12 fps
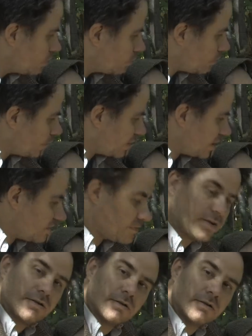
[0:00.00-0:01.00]
What we have
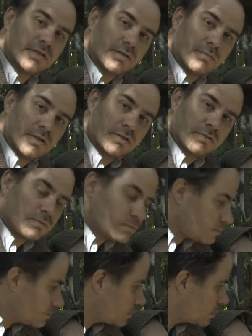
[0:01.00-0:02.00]
here is a mushroom,
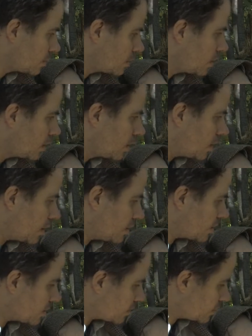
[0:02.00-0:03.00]
and
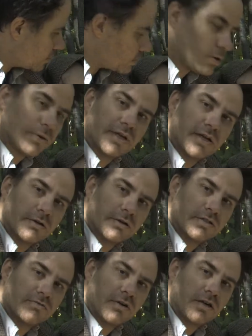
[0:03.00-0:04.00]
it's actually growing out of
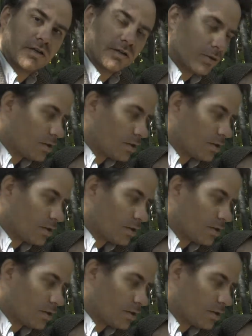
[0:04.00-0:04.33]
this rotting